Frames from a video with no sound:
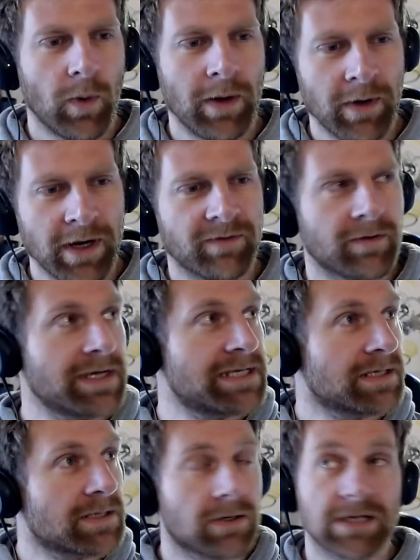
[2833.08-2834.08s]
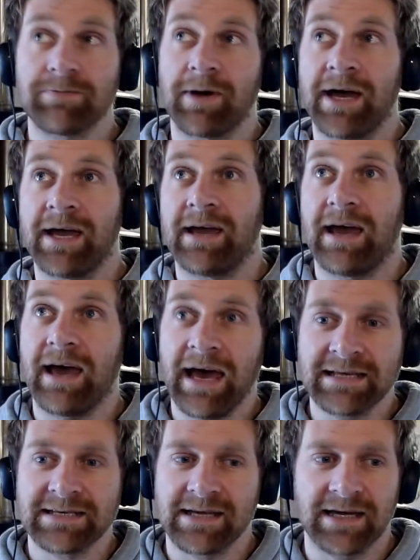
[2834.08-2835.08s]
One of the recent talks by
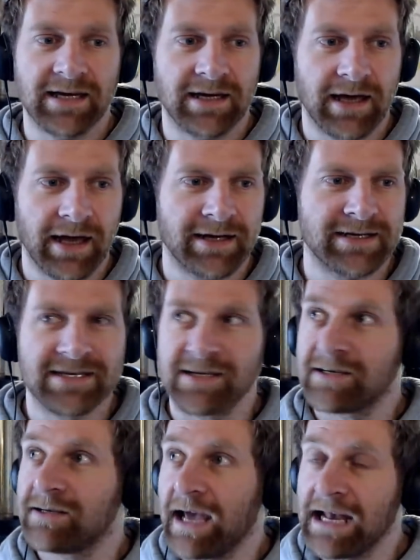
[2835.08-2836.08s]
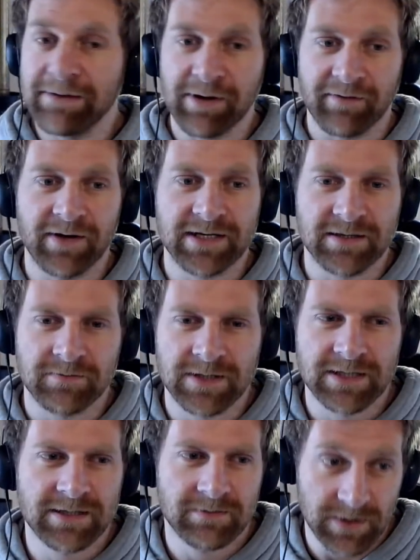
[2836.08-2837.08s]
Asta Heinerson and Haley McPherson
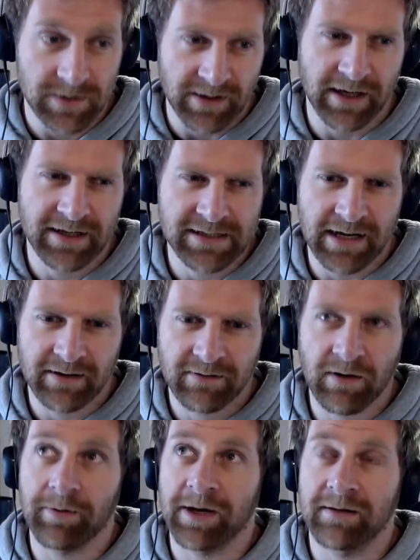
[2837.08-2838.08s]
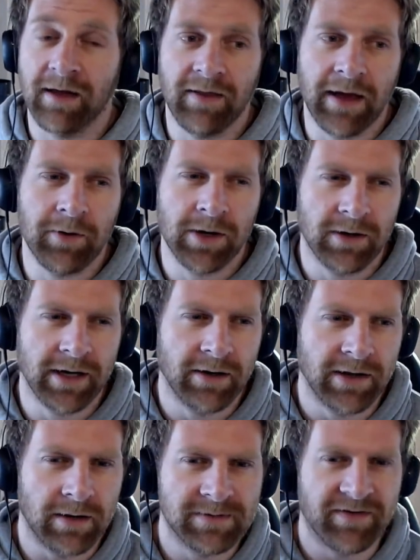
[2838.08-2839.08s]
was on that exact topic. They weren't looking
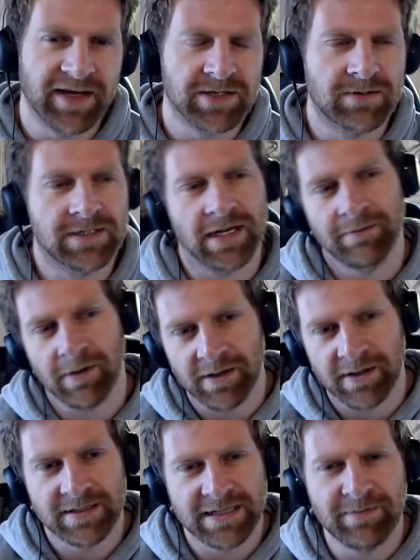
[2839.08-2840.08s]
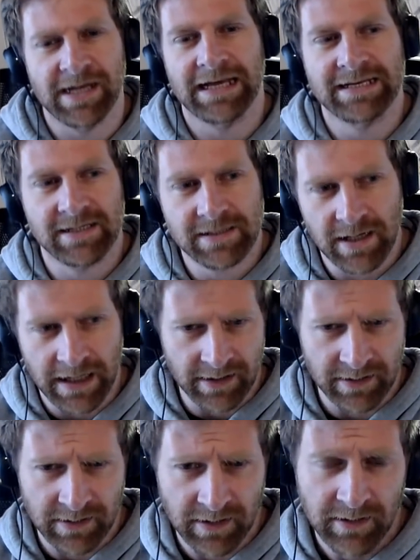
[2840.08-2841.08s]
on the observational side, but on the simulating side.
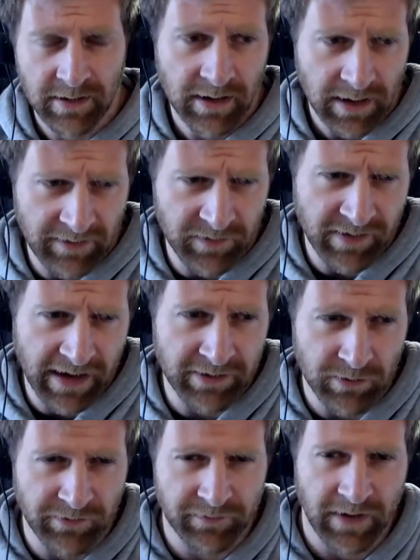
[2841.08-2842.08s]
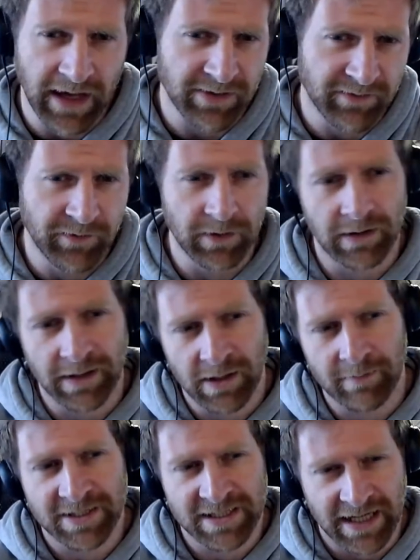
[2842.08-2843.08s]
And if you take into account the full
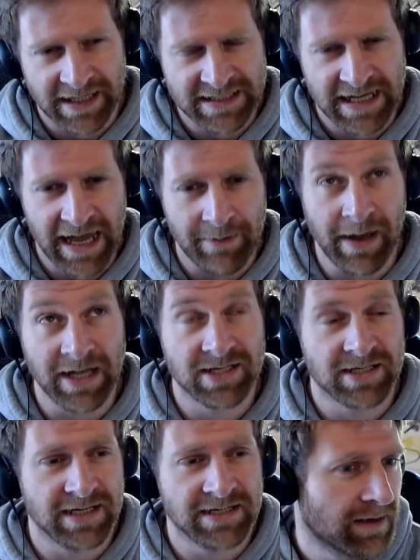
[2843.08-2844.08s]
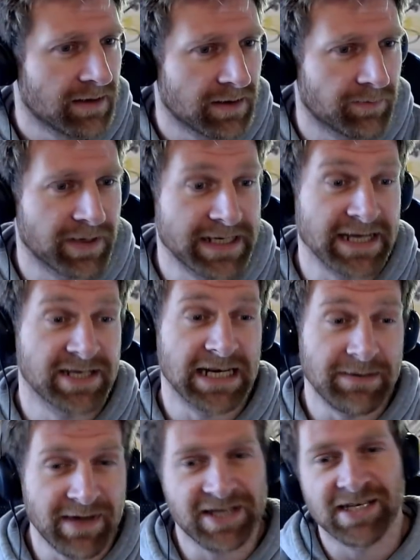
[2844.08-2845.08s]
inhomogeneity, how much does the
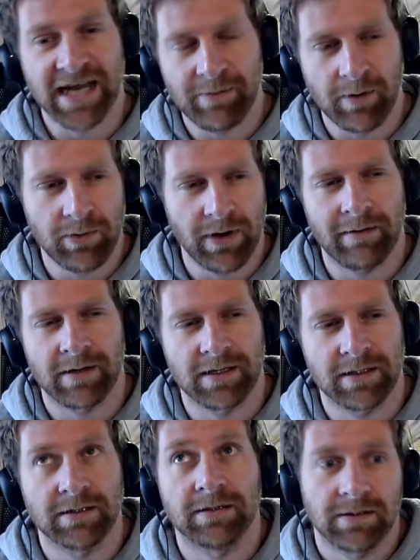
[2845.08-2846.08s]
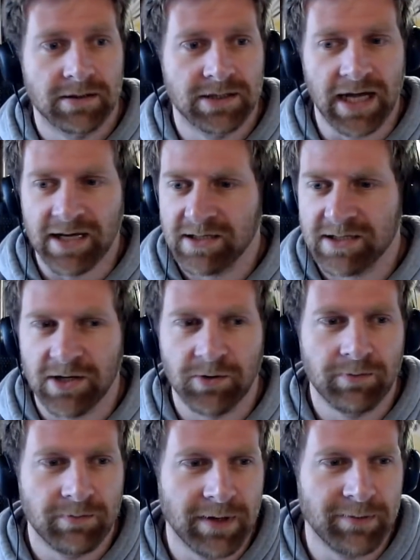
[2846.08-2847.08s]
potentially measured Hubble parameter change? So
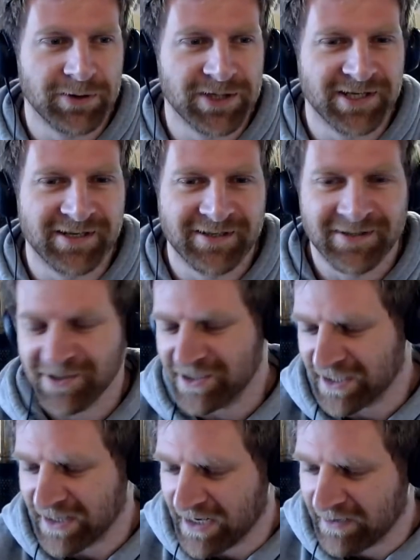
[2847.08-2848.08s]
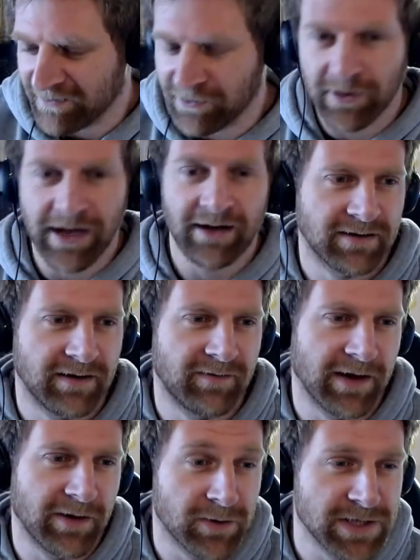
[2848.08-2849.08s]
people should check that talk out if
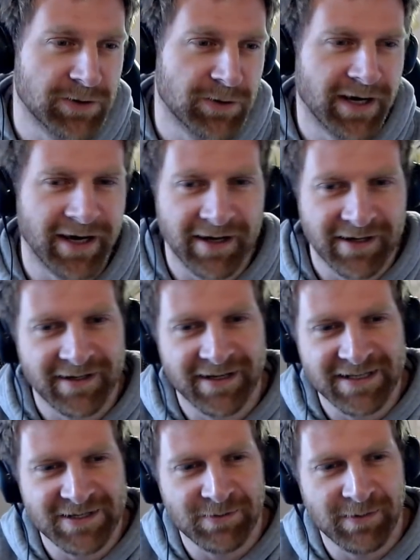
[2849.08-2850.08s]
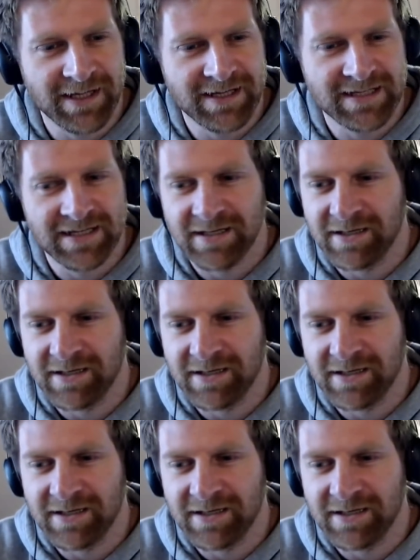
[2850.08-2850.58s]
they also are concerned by this.